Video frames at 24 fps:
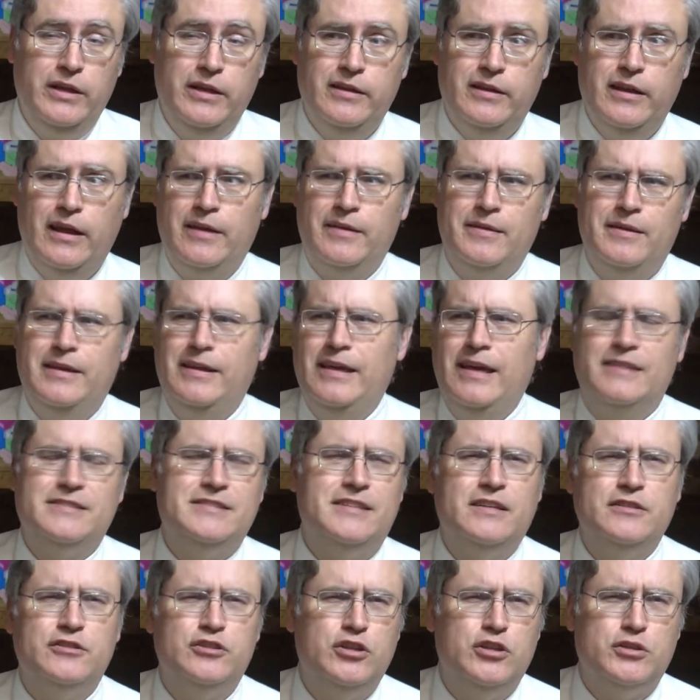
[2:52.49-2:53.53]
and I guess
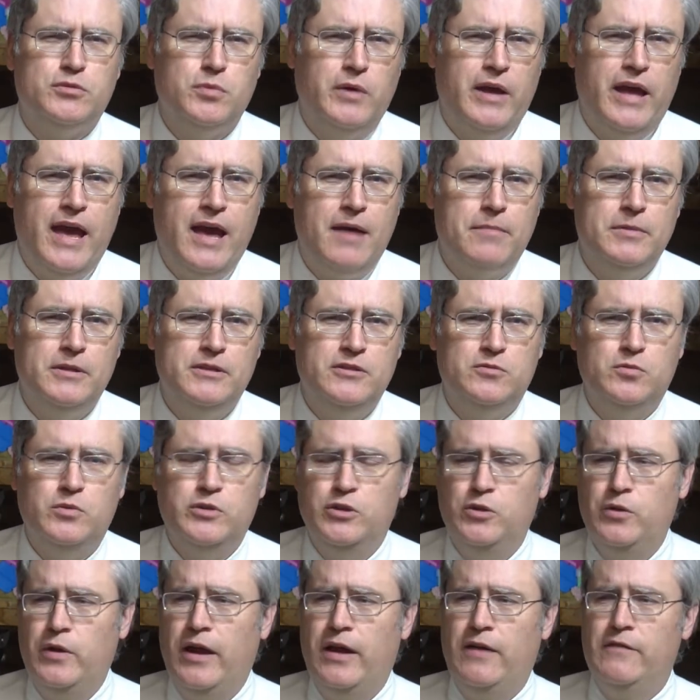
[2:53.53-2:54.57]
that's just what happens when you
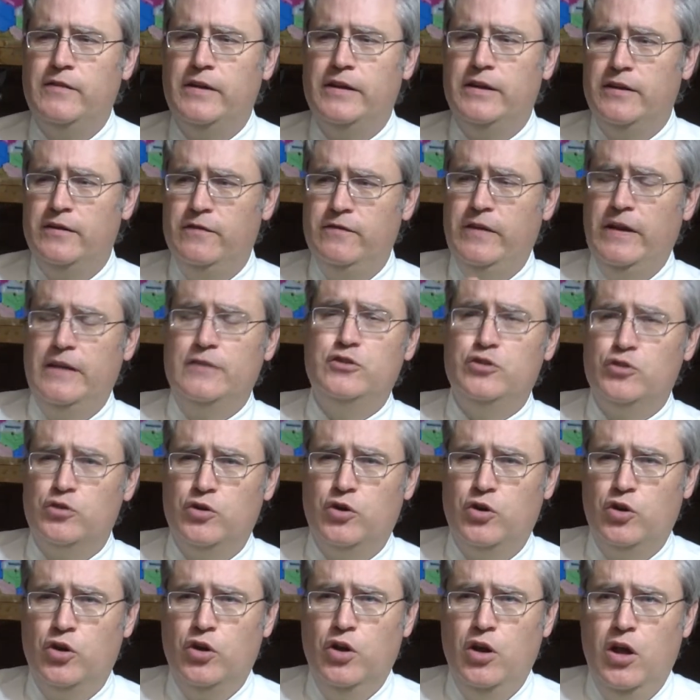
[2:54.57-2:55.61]
have an
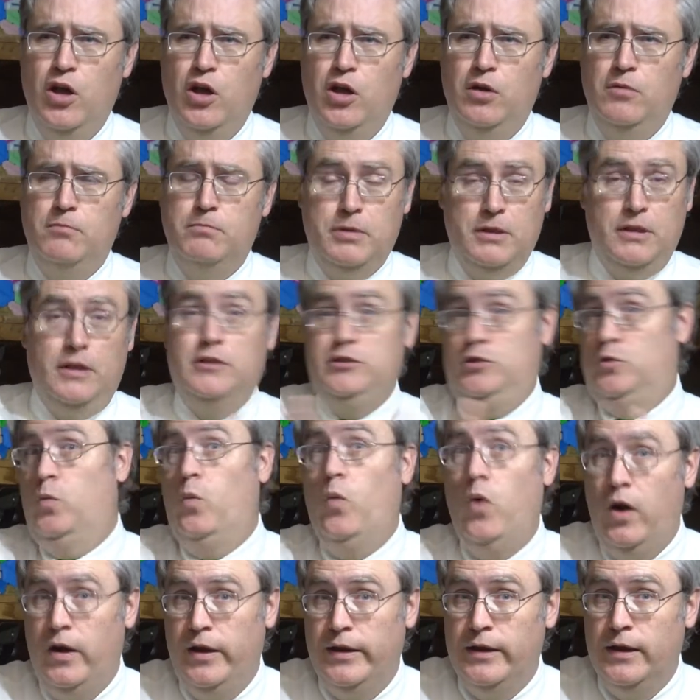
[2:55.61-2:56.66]
Adventurer plus
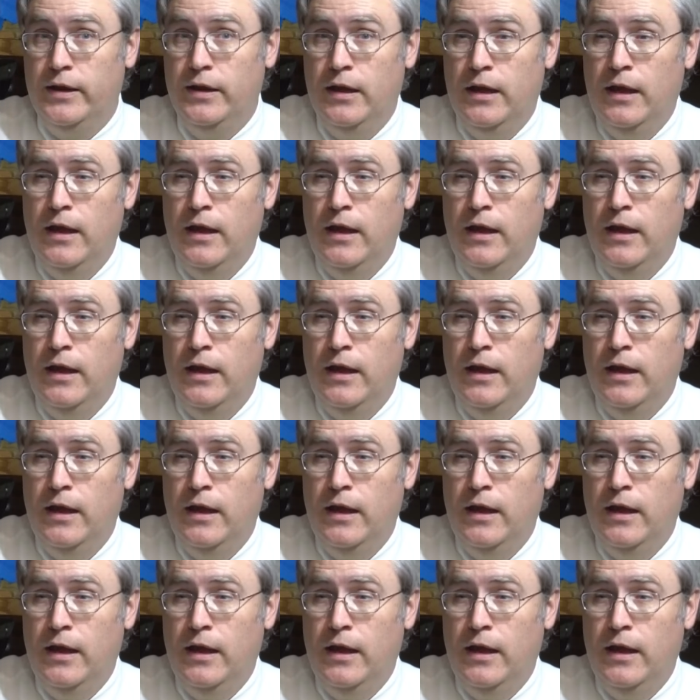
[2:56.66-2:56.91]
one.